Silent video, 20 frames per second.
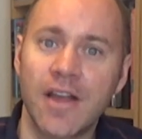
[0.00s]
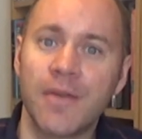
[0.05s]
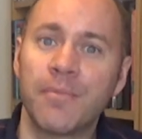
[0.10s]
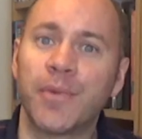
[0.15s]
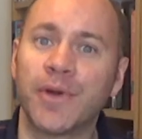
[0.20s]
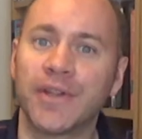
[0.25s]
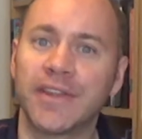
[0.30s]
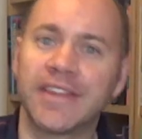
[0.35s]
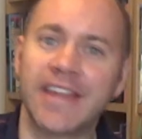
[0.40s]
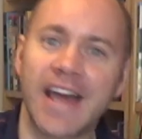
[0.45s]

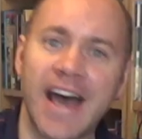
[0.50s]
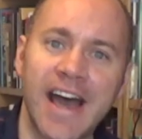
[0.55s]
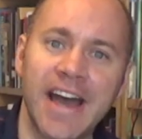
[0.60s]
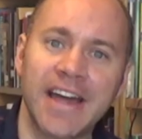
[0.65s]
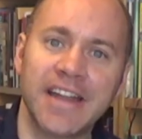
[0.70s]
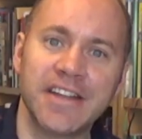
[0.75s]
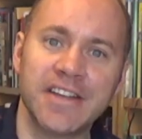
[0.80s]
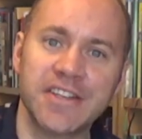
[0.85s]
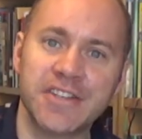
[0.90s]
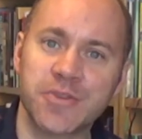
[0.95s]
But
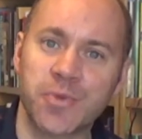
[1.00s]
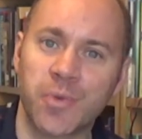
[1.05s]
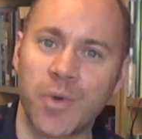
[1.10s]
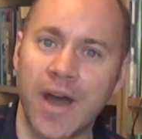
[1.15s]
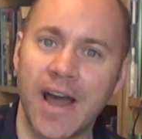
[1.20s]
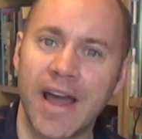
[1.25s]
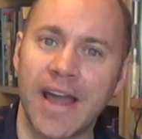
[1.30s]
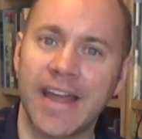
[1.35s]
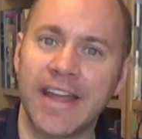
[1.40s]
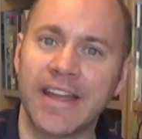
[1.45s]
that is
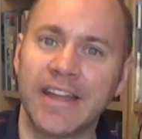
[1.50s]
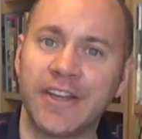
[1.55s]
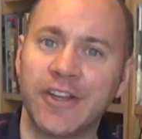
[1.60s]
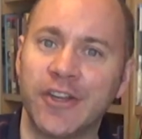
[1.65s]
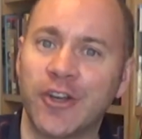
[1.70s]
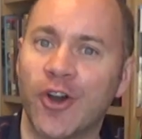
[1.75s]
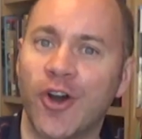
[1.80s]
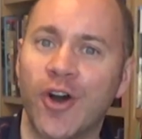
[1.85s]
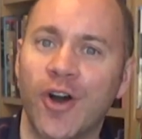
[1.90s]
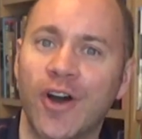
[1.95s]
why
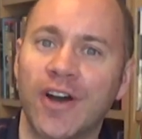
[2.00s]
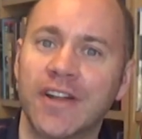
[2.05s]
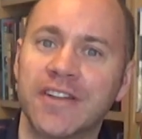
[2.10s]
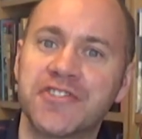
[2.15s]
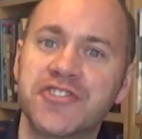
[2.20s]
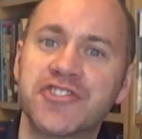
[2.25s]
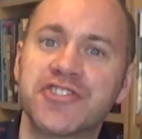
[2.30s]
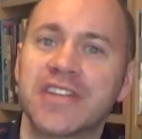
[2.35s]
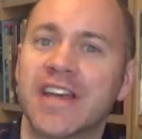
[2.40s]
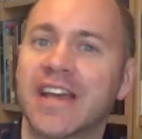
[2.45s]
God
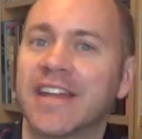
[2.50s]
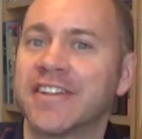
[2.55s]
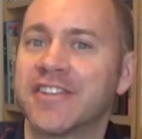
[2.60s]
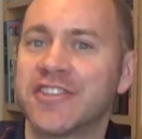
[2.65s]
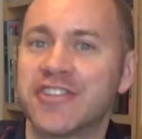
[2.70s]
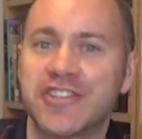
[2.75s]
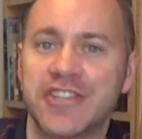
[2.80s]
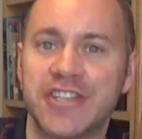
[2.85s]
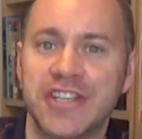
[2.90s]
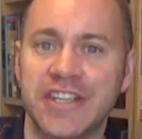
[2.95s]
sent
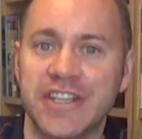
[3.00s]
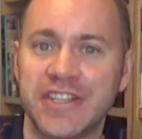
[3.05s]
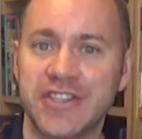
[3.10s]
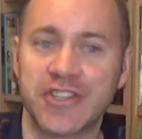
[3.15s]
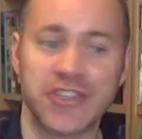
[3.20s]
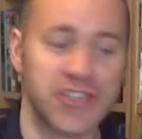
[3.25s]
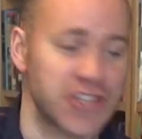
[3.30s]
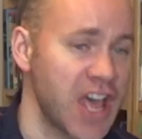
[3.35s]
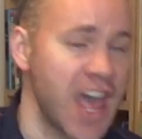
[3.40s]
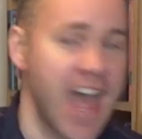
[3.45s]

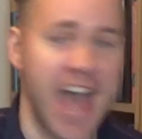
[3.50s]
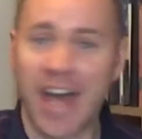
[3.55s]
Jesus.